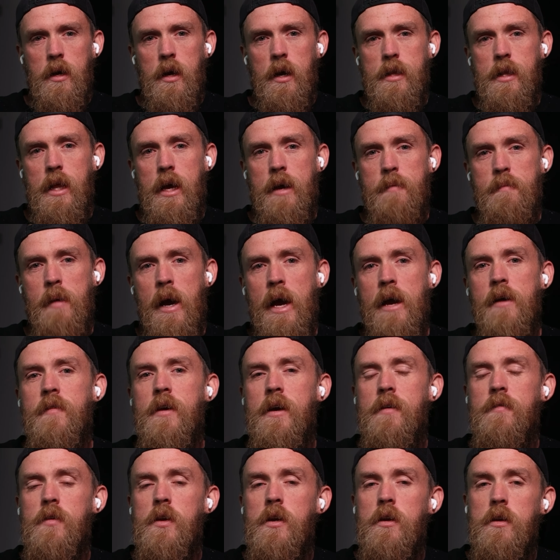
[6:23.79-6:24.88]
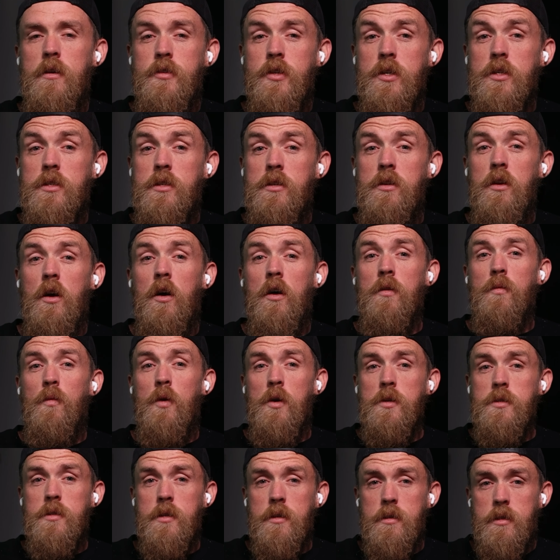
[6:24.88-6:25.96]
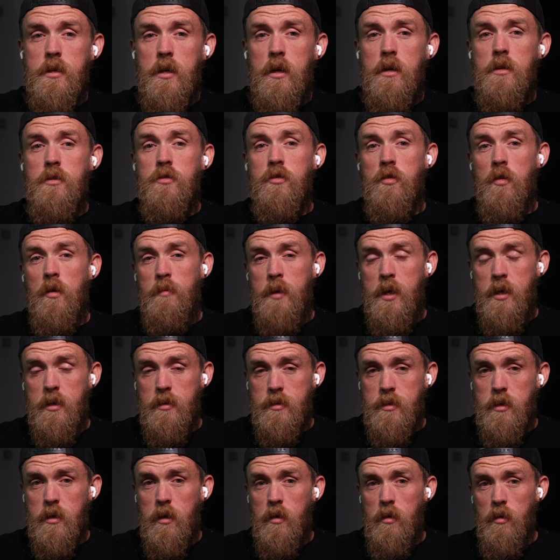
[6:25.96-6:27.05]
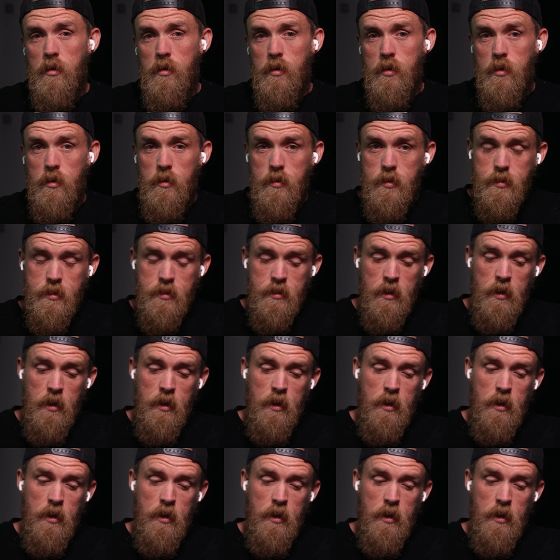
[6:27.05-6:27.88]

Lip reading: And they may have even just not wanted to contribute to Google's